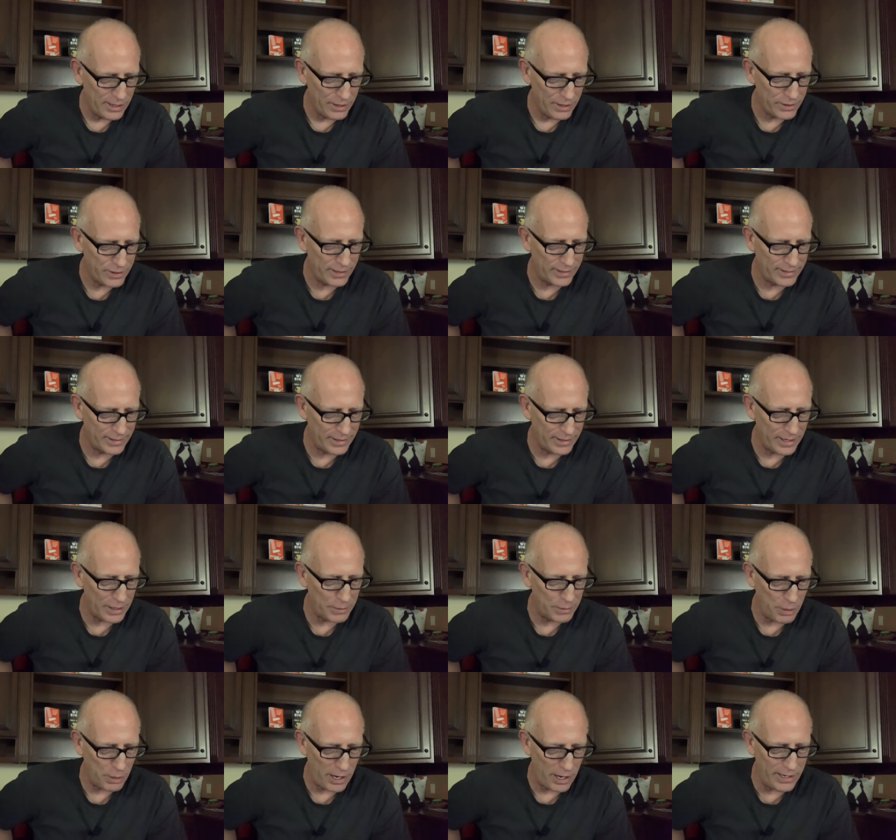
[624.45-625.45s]
think
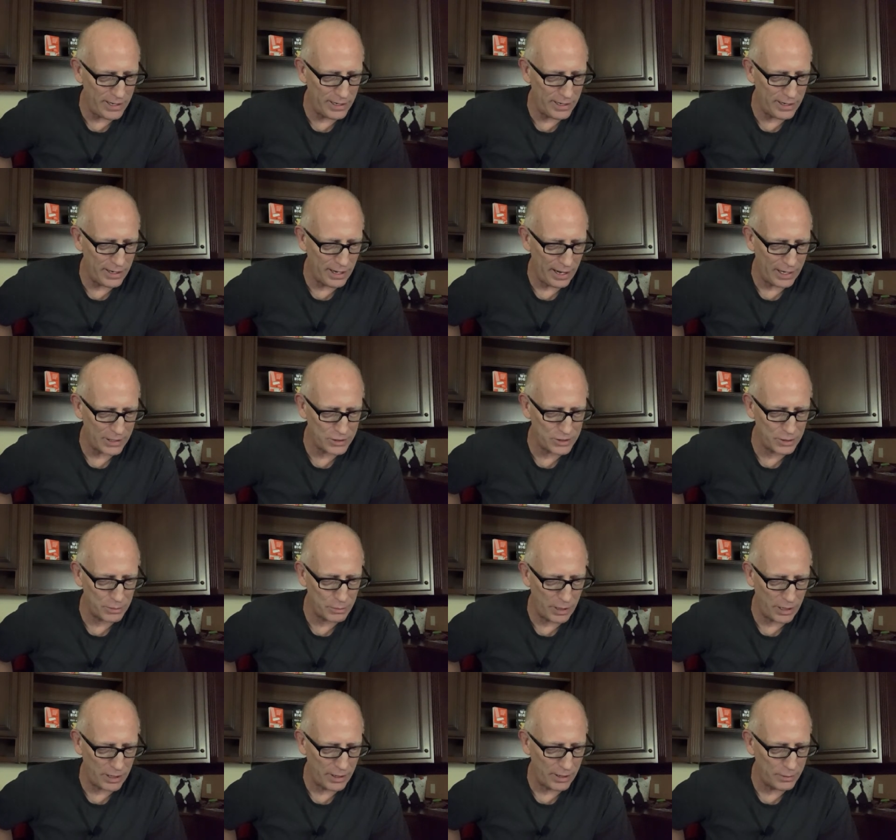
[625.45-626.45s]
that Biden has the
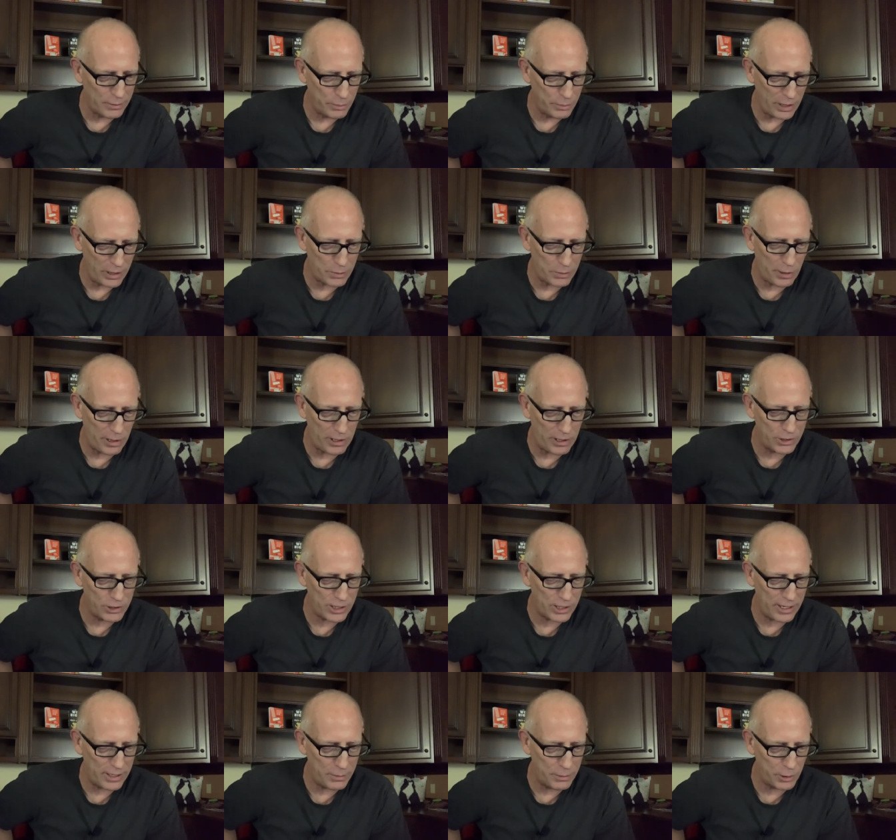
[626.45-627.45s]
be- better
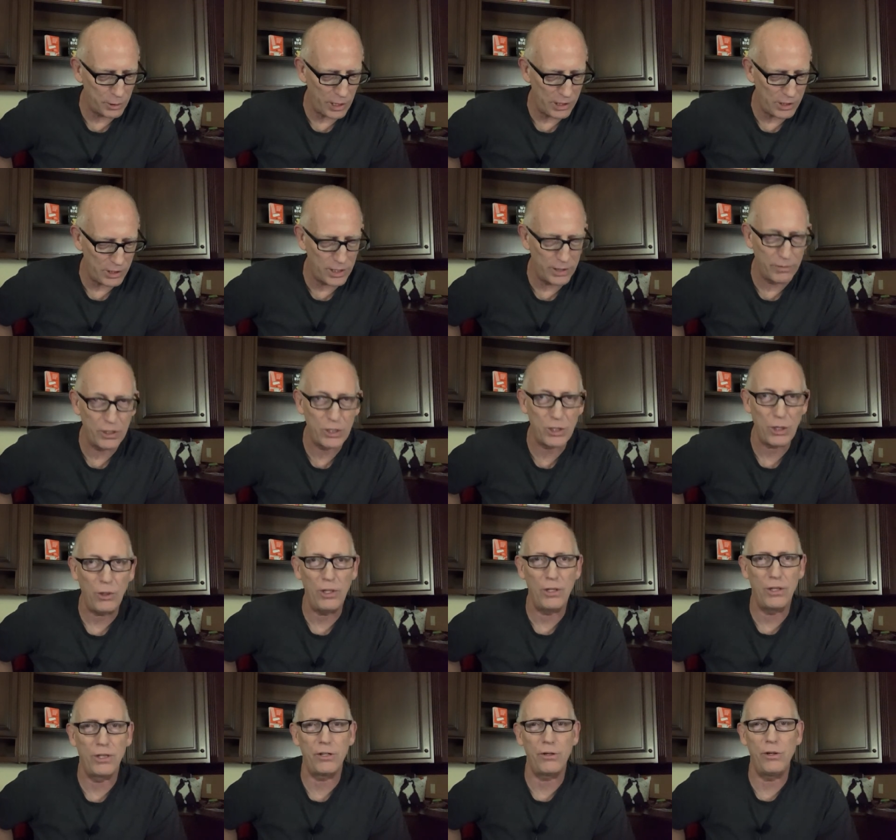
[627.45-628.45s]
policy on immigration. If it's only
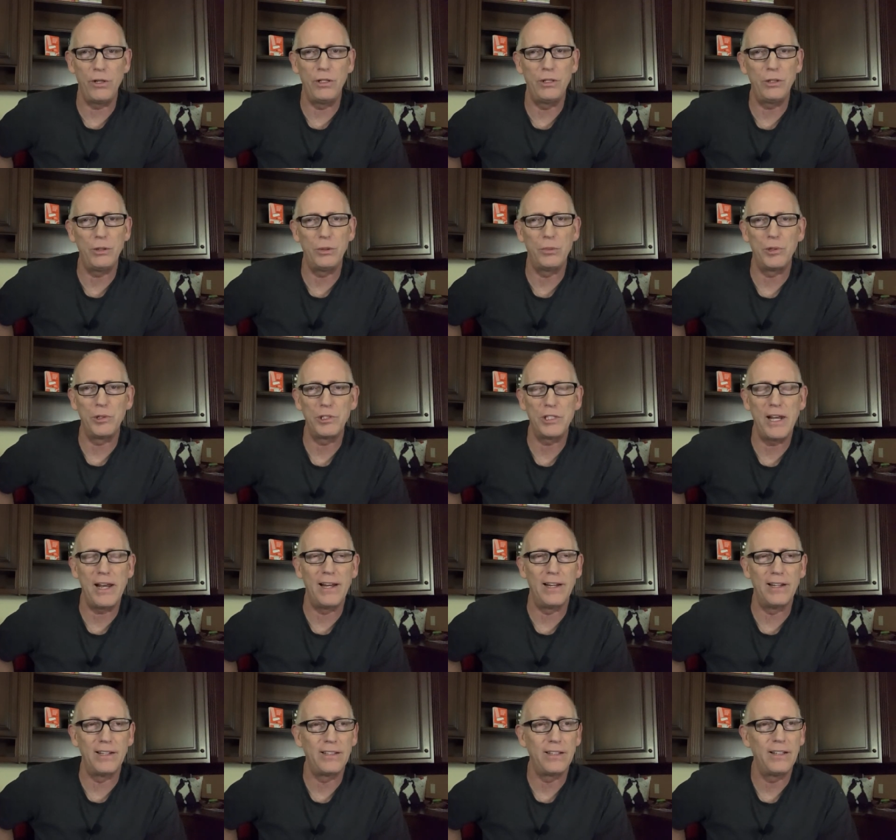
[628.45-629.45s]

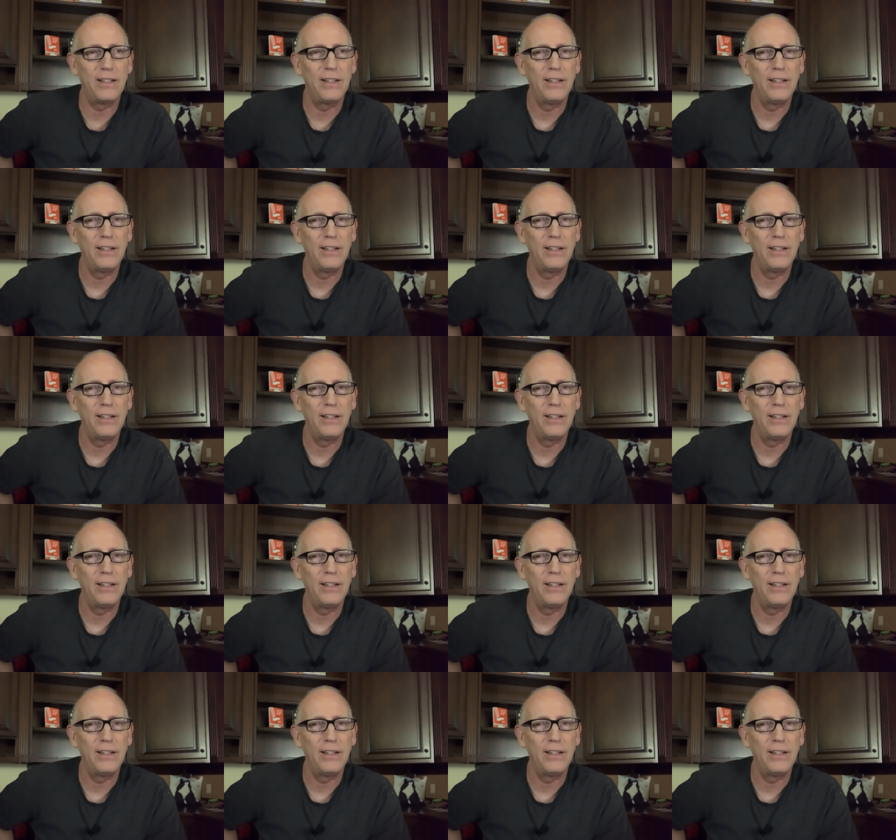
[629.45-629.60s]
32%,